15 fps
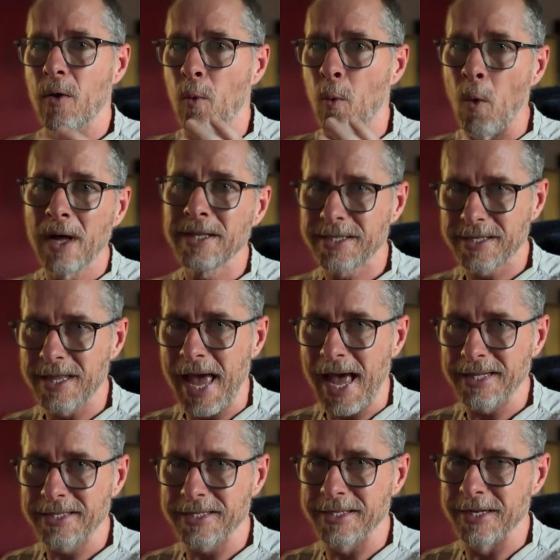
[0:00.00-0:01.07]
Once
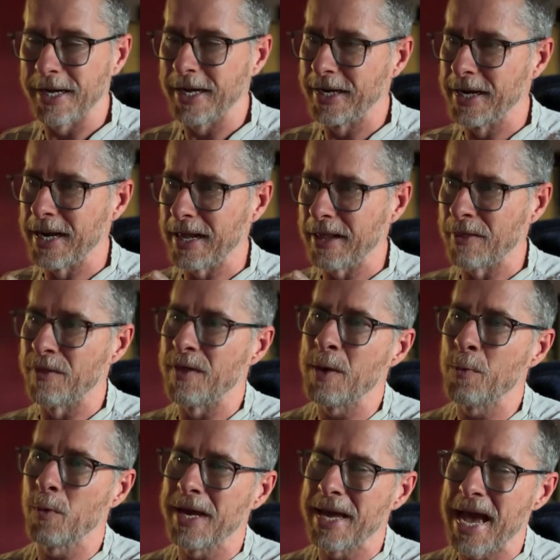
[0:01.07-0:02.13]
that's done,
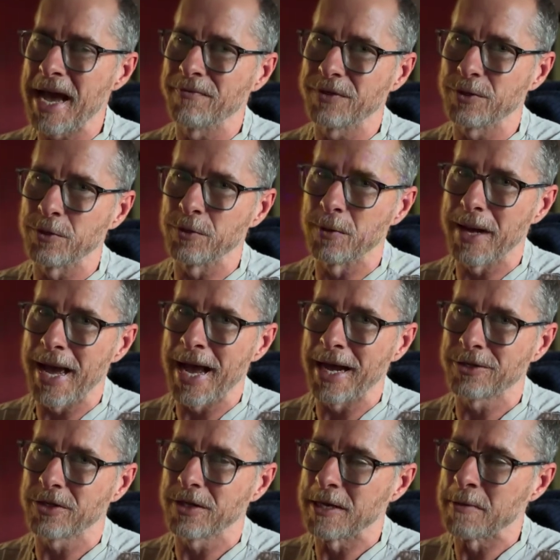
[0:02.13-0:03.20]
then we have to
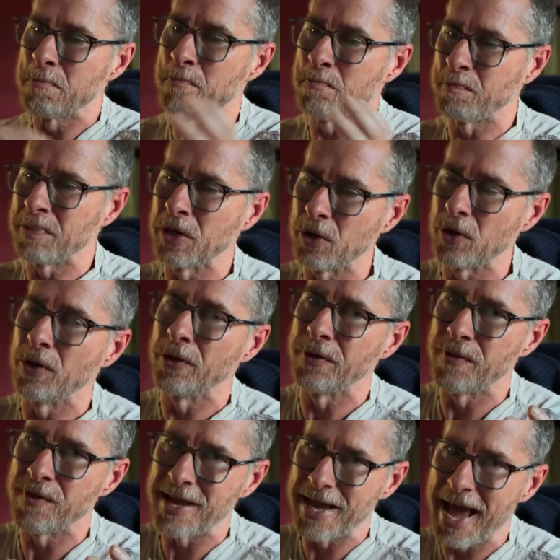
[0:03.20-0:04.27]
actually
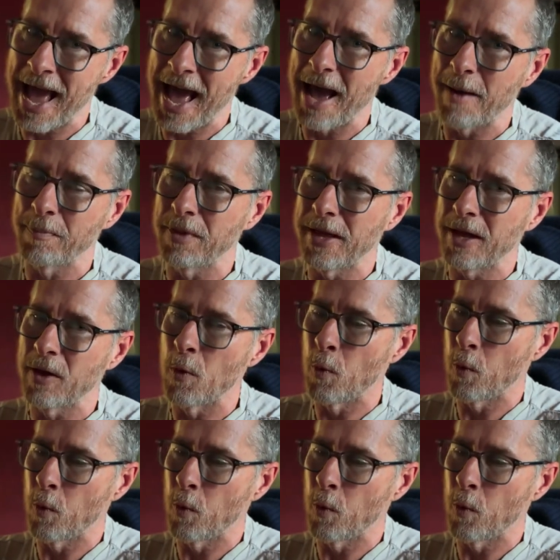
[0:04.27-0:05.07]
build the app, like a